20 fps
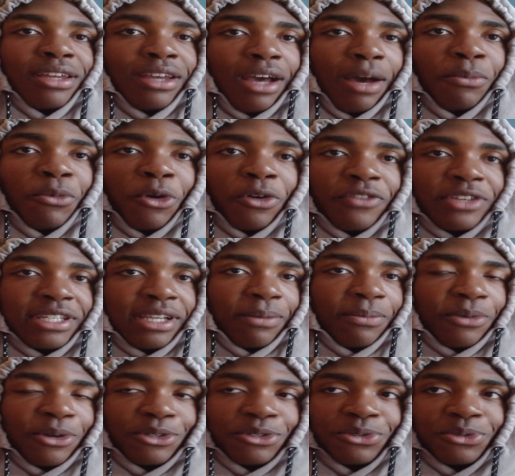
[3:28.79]
I'm more of the type of
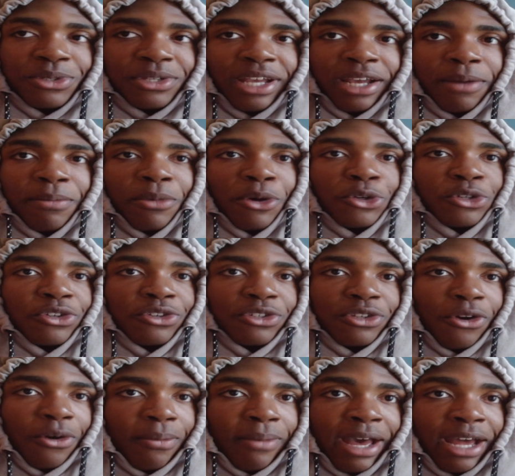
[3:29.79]
person who's emotions
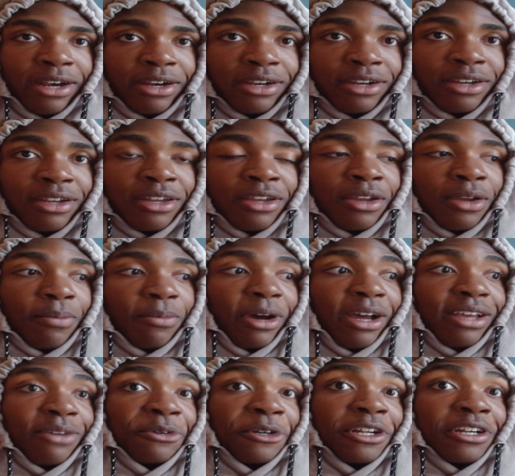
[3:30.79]
don't matter.
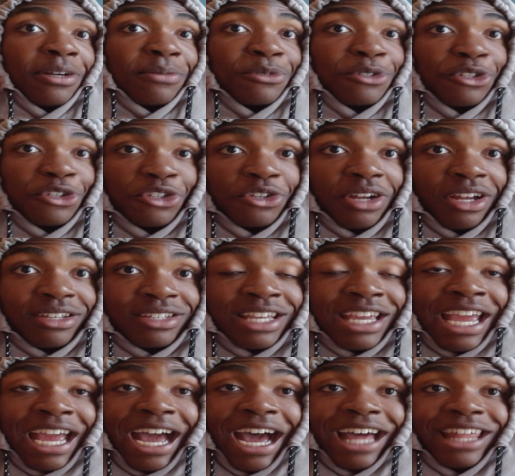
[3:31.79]
But when it comes to stress,
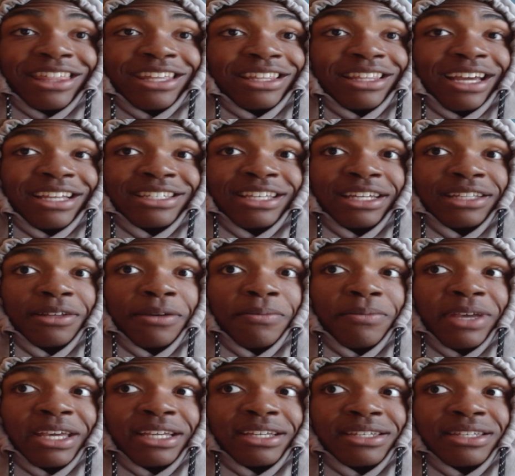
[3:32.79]
I think that's the
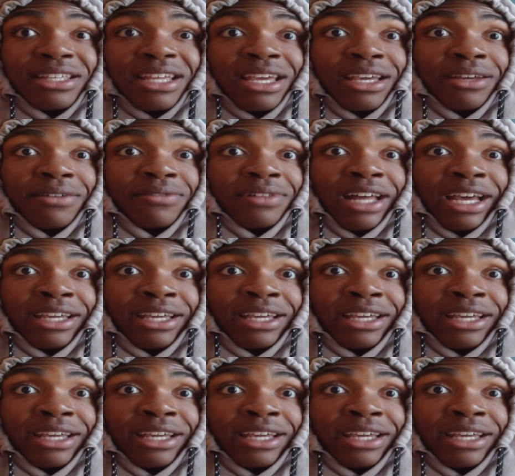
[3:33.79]
biggest thing of